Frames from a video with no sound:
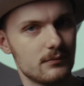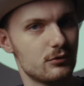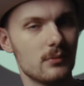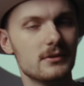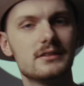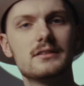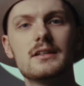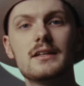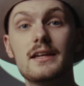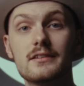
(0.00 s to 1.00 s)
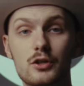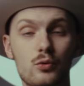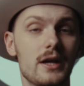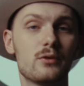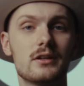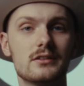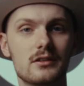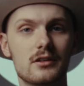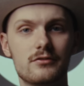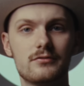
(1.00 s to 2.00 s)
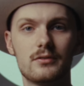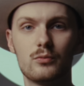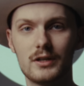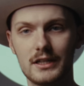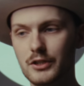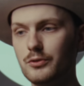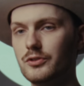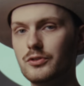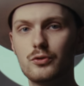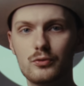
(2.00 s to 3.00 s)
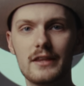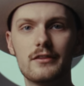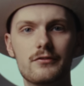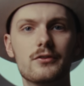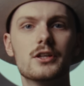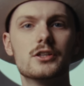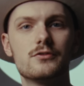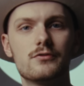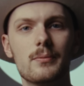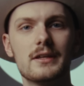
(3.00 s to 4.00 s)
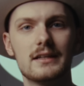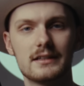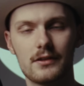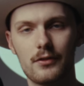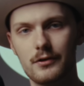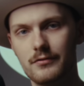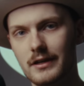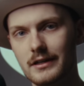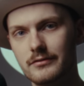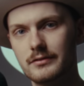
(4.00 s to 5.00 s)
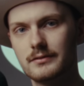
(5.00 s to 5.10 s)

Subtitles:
I promised, here's a quick rundown of what I used to grade the footage from the Alexa 35.